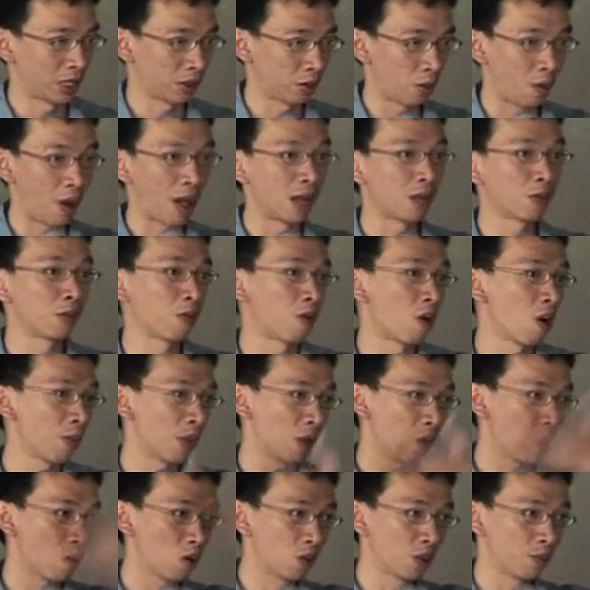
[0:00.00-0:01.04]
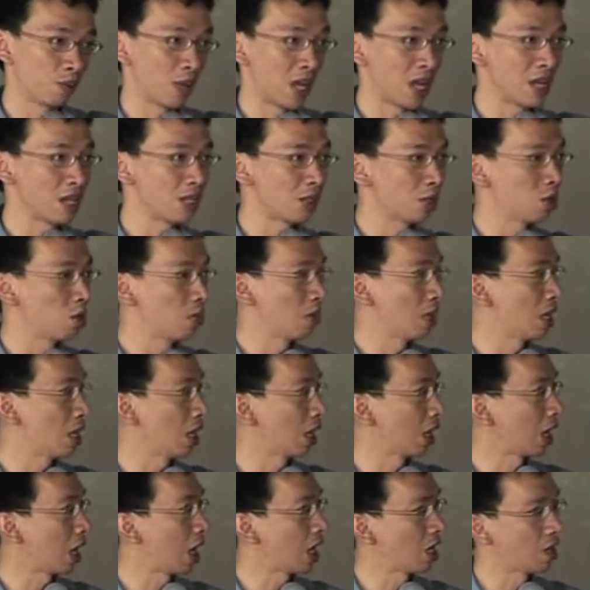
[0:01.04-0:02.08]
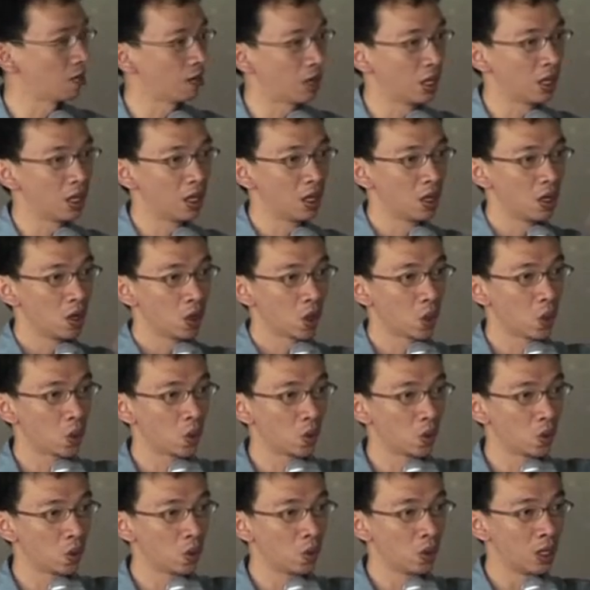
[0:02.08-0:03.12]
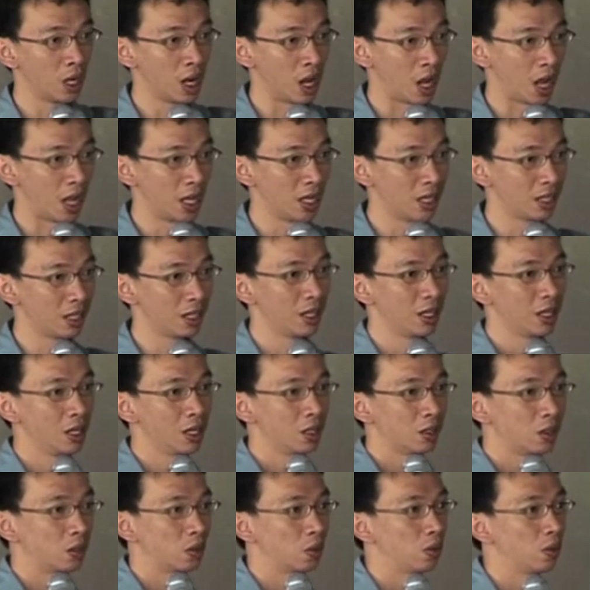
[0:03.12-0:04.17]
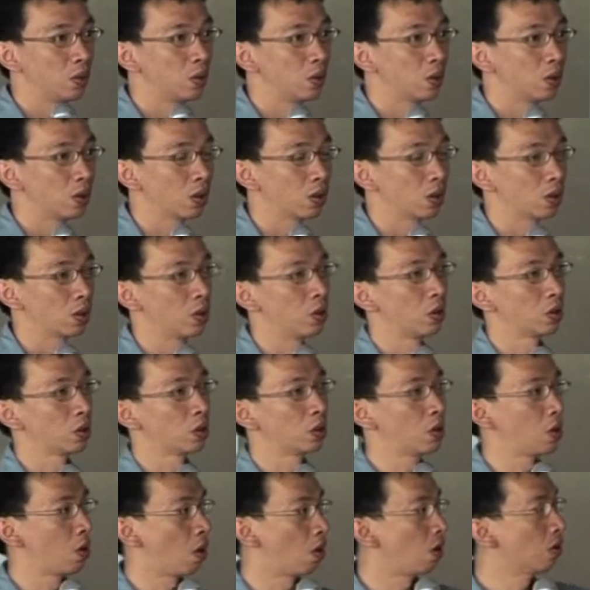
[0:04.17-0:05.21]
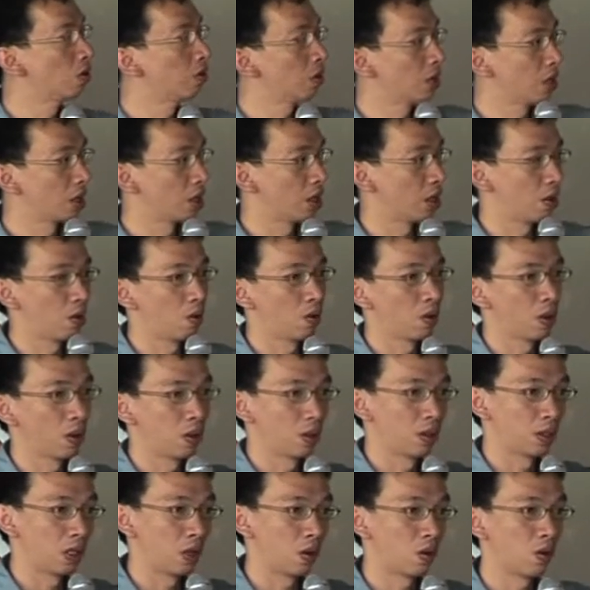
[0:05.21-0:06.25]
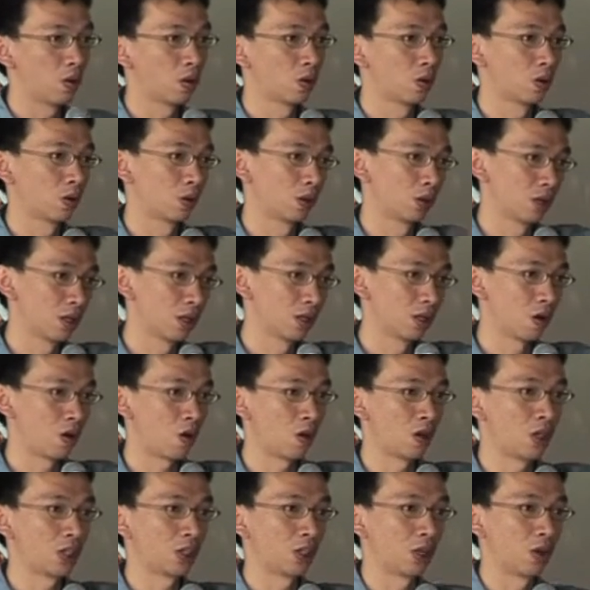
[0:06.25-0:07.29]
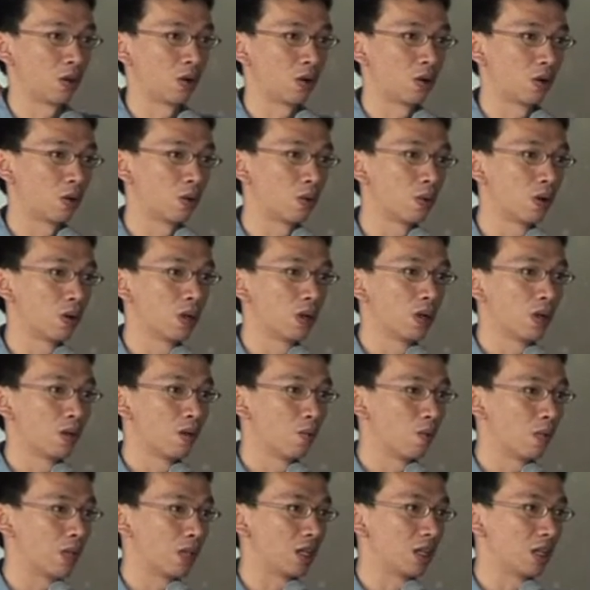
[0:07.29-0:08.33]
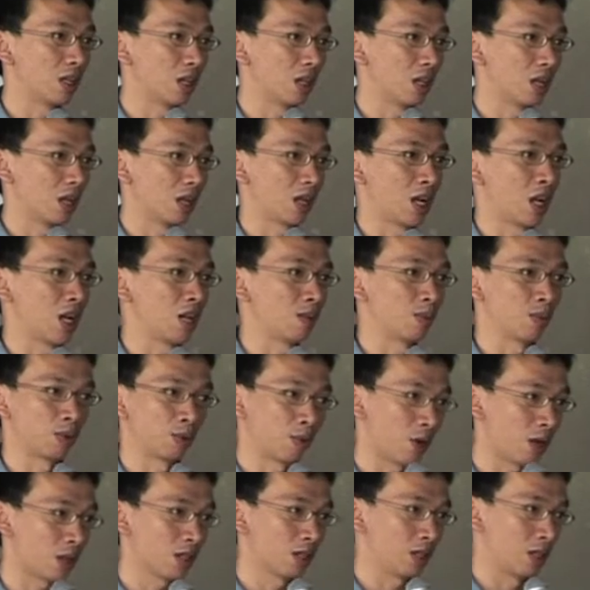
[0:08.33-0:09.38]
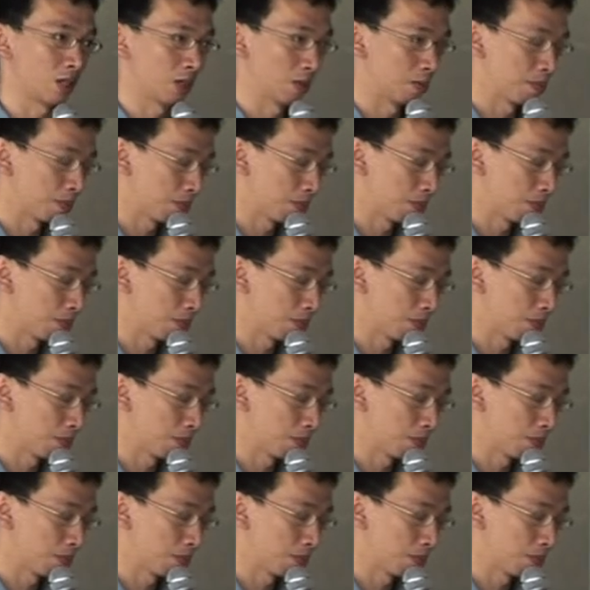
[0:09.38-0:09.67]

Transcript: transform the whole space to be a kind of like cocoon-like, to to cover the whole concert hall with a kind of structure.